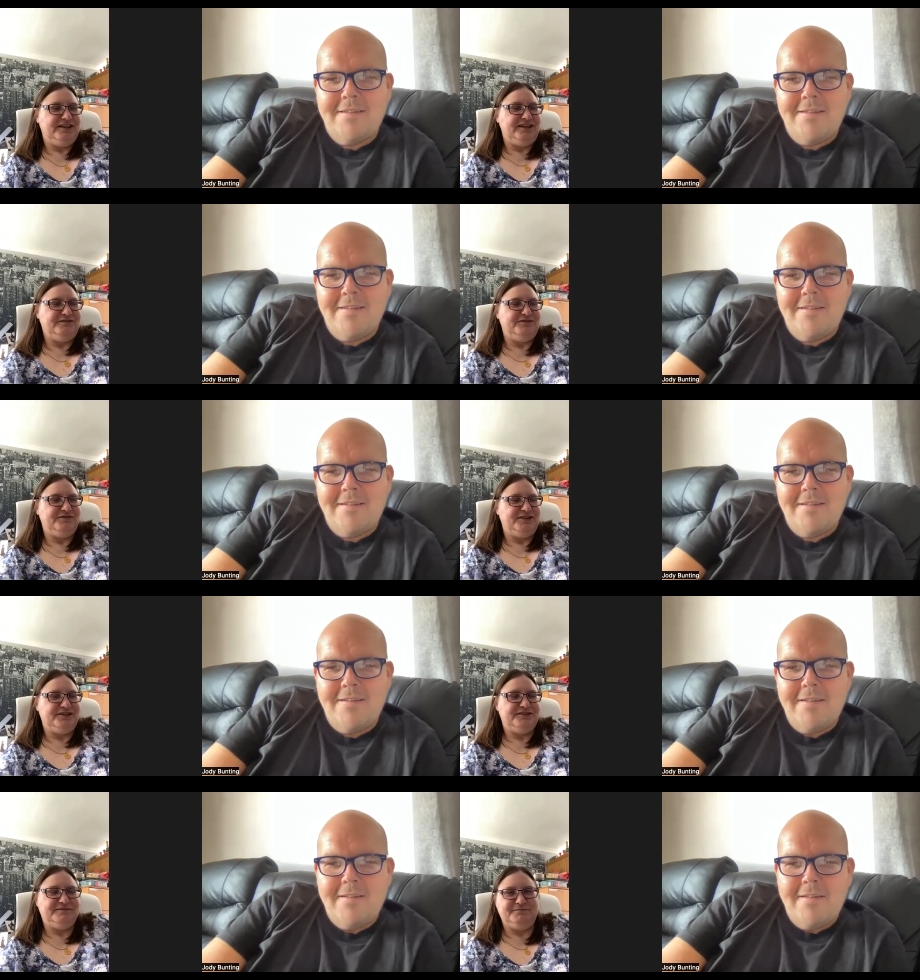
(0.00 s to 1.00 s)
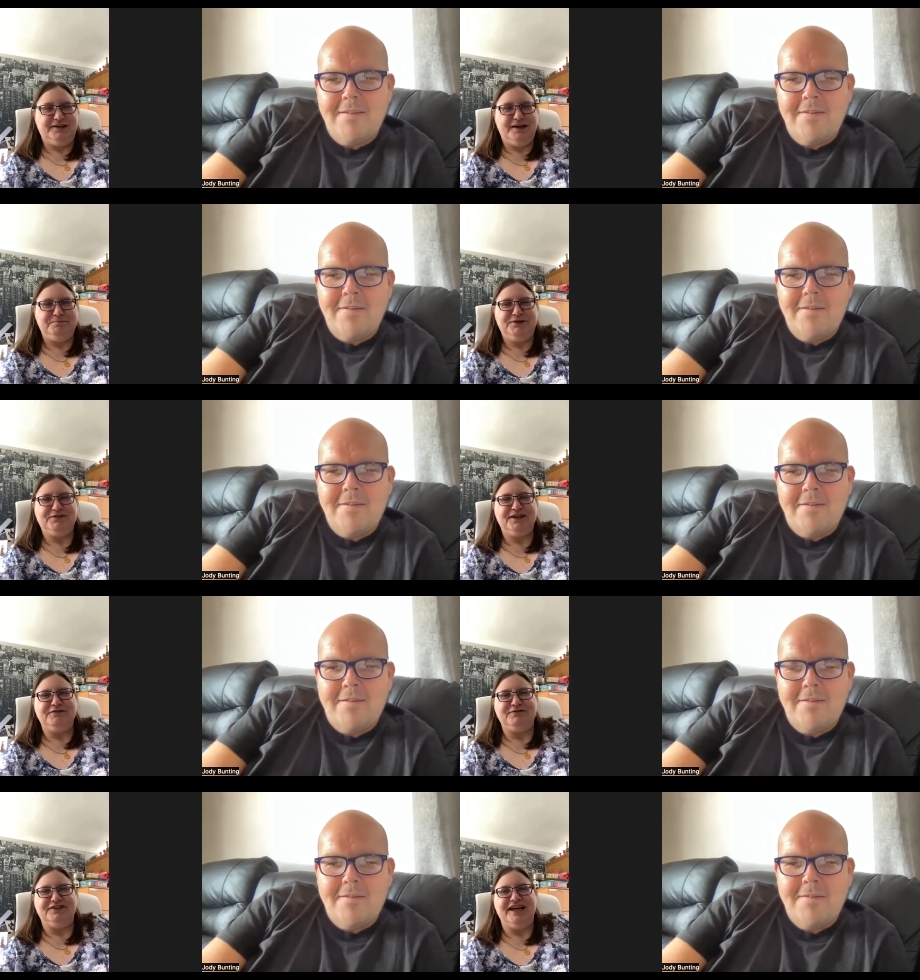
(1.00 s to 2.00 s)
Speaker 1: I've let
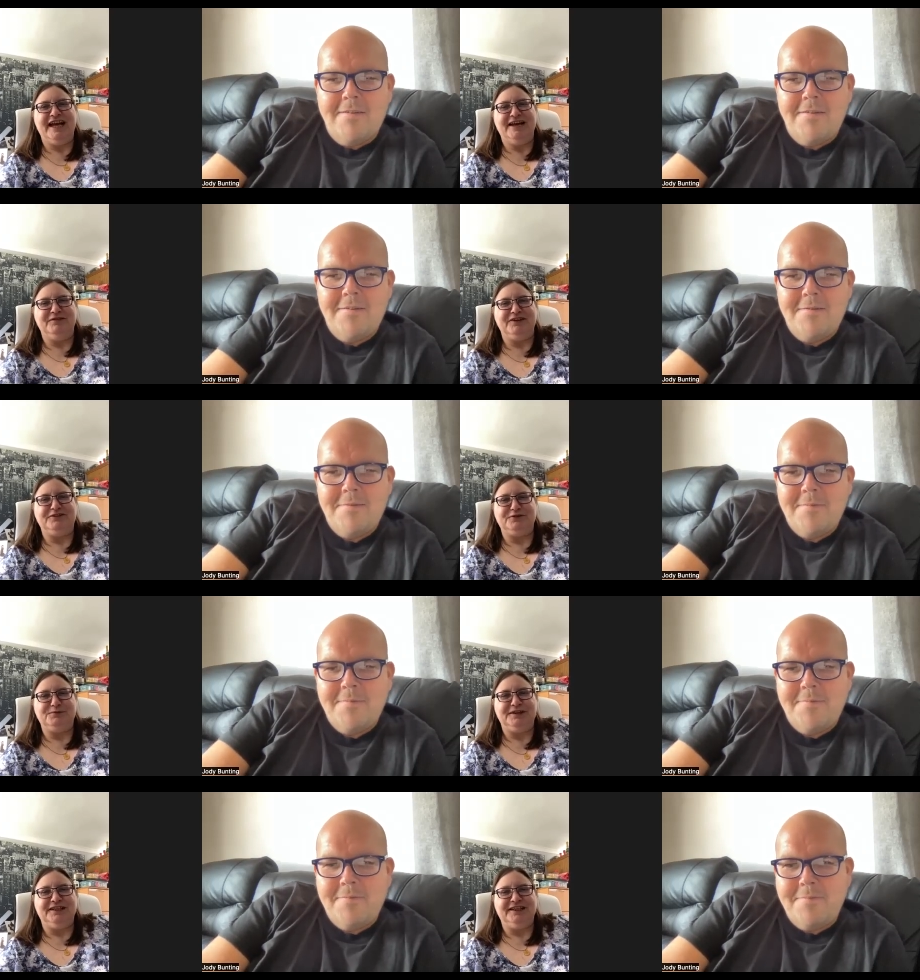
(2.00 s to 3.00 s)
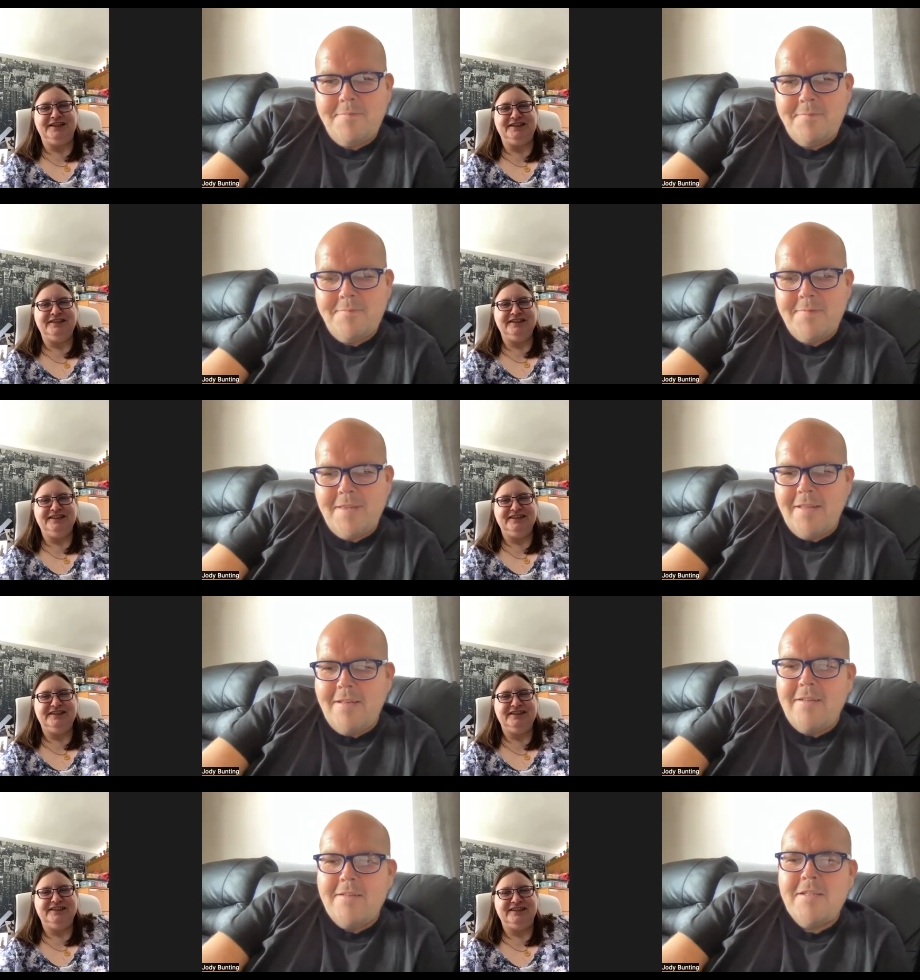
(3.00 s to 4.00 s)
myself down this week.
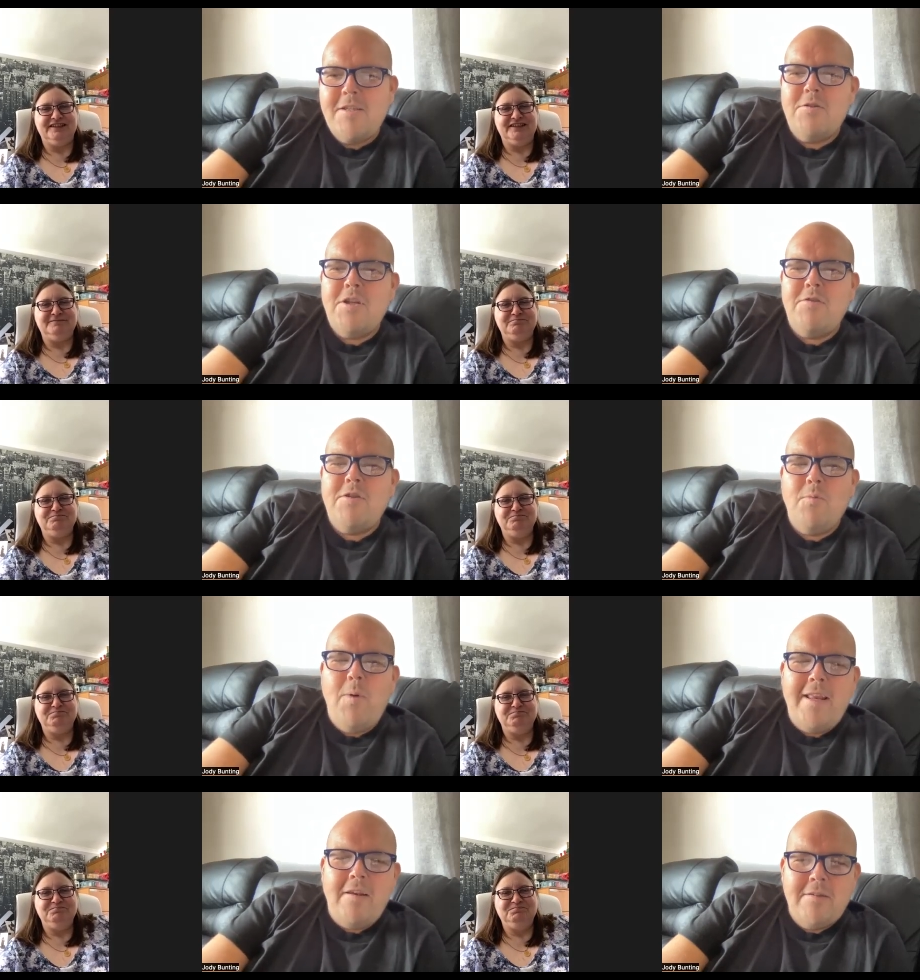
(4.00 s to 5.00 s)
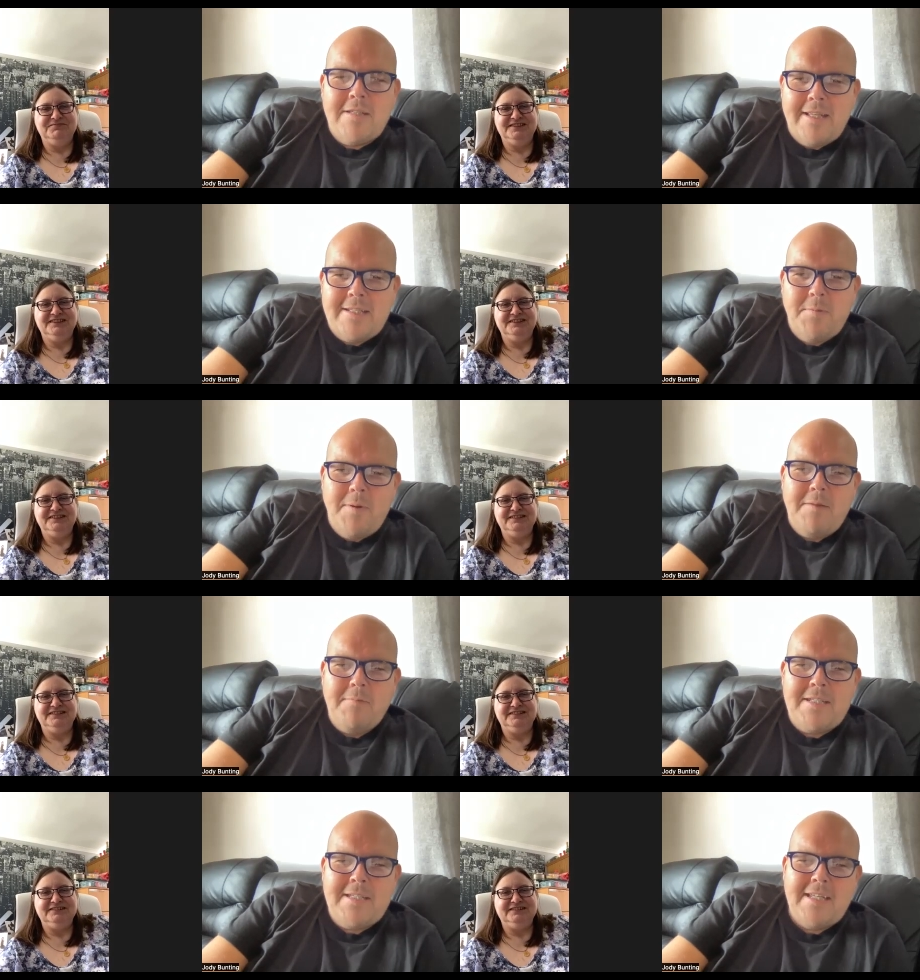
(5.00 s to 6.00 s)
Speaker 2: So your total weight loss last
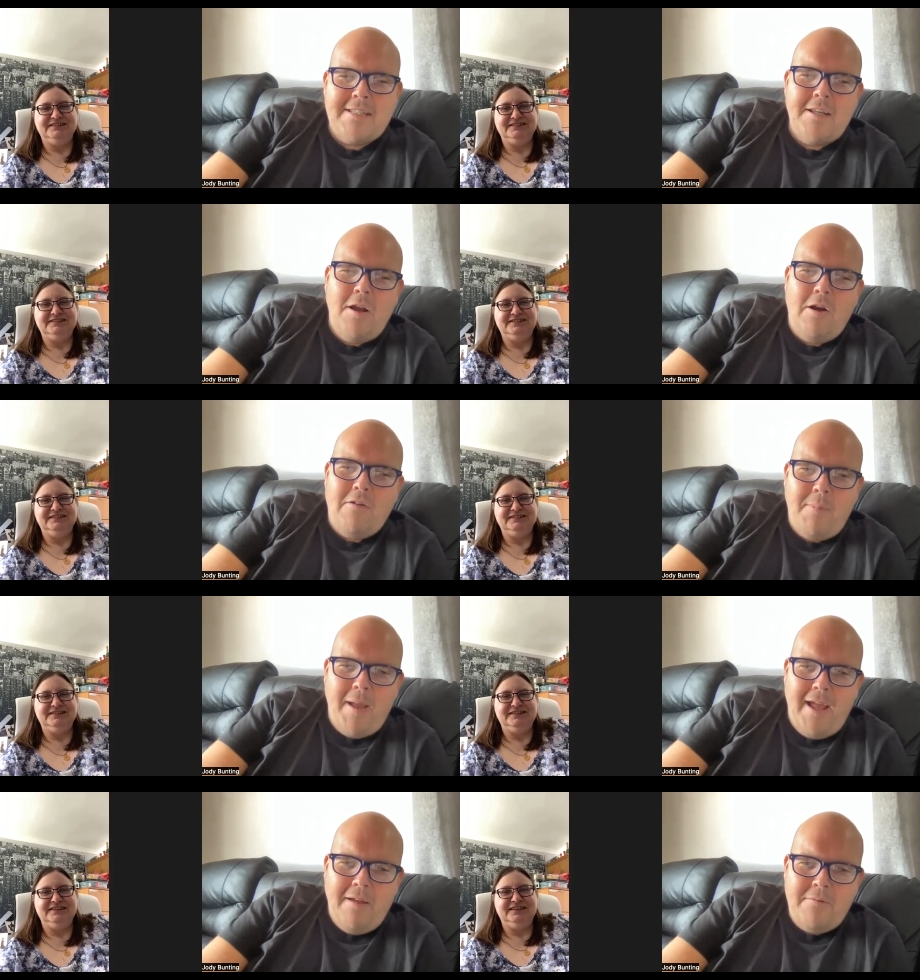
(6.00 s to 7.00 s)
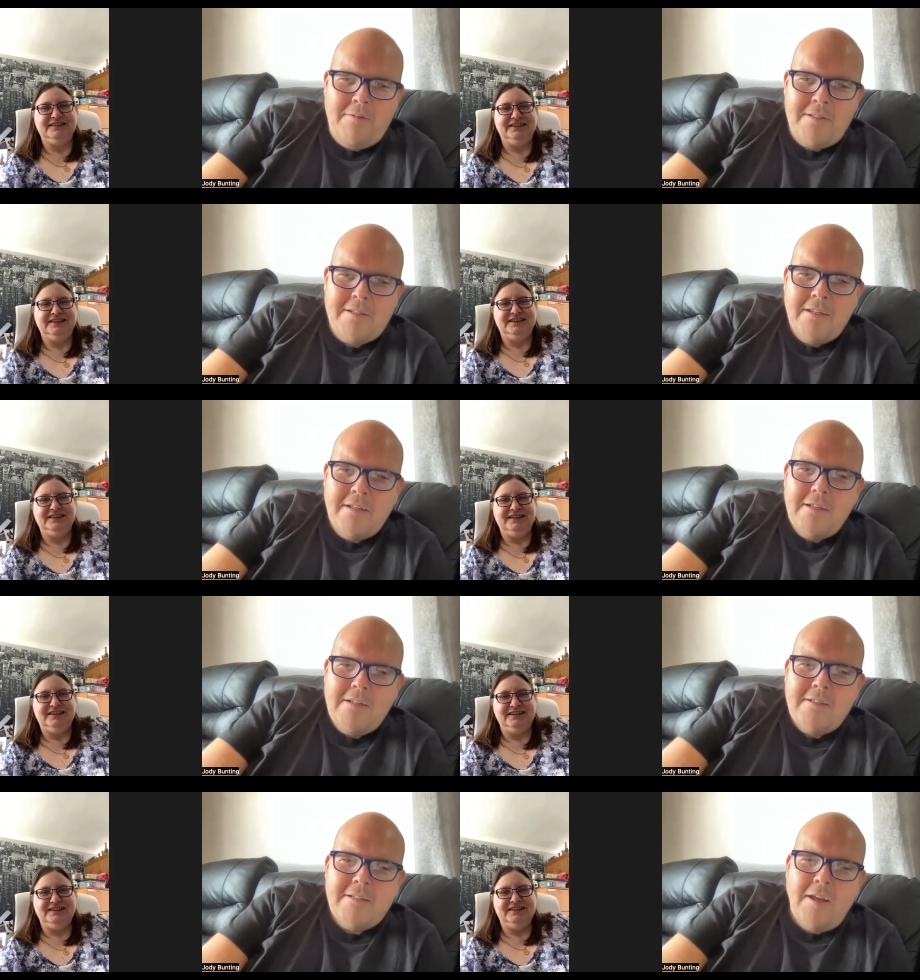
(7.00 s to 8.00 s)
week was 6.5 pounds.
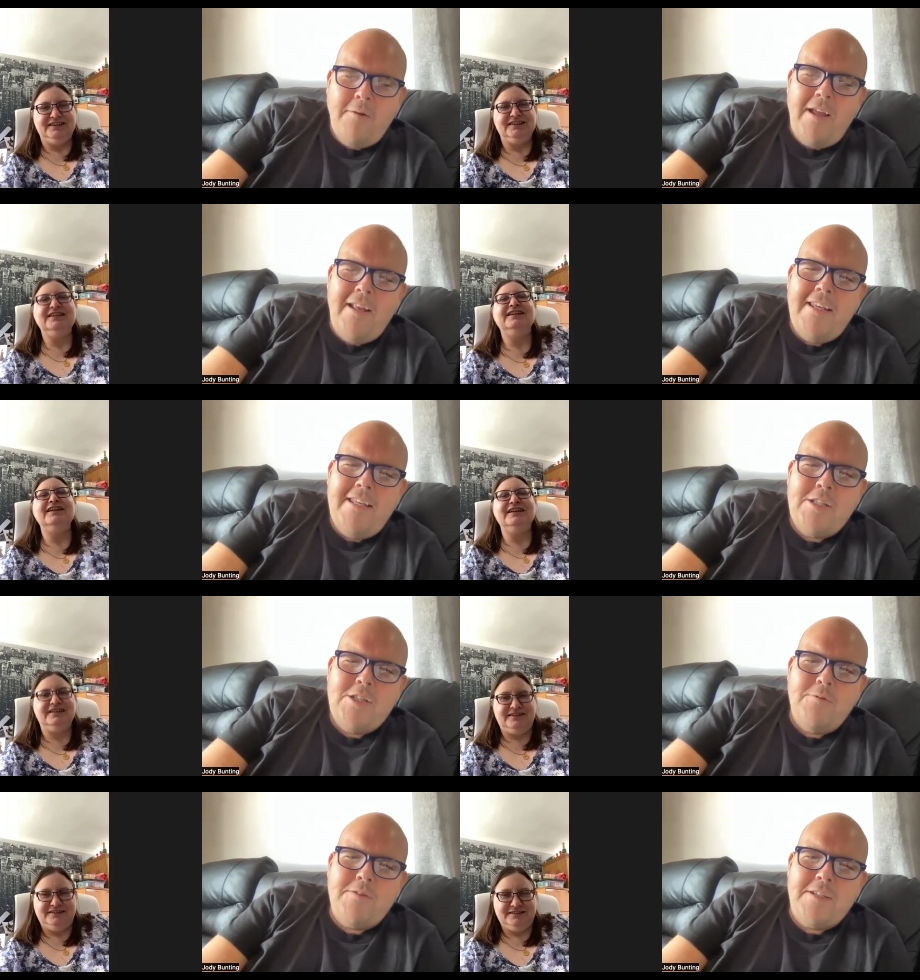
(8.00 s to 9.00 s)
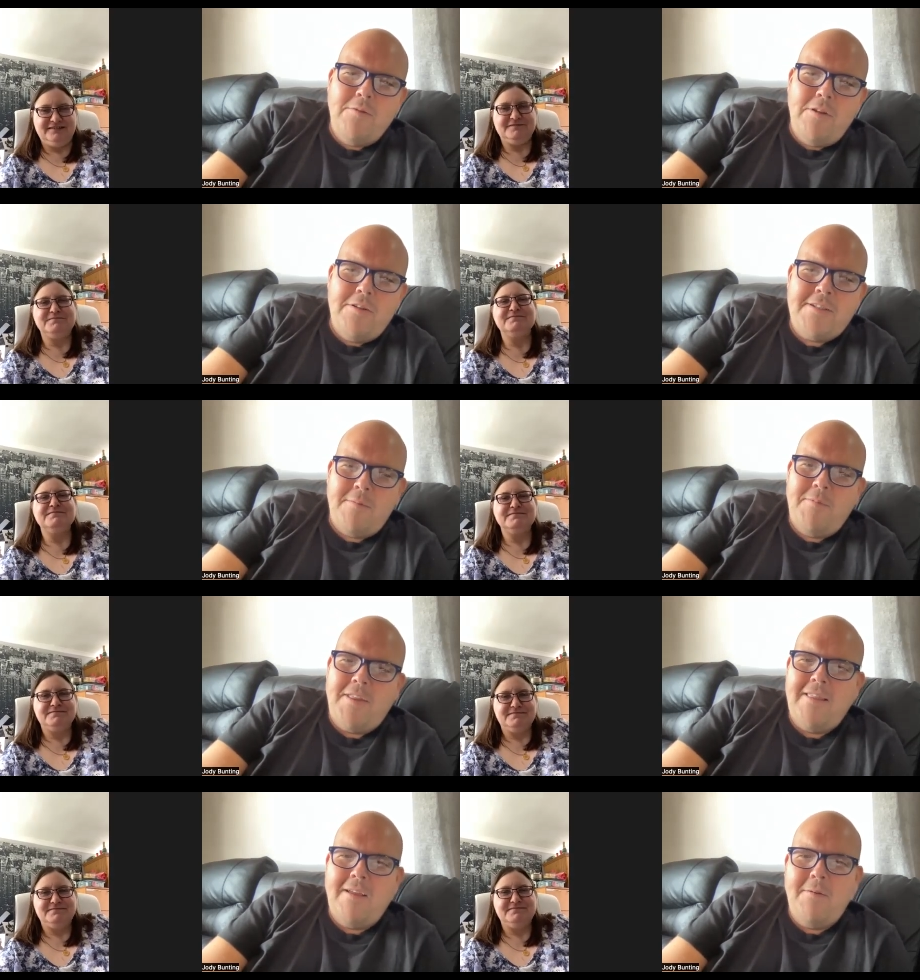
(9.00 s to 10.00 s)
So at least you've still lost something,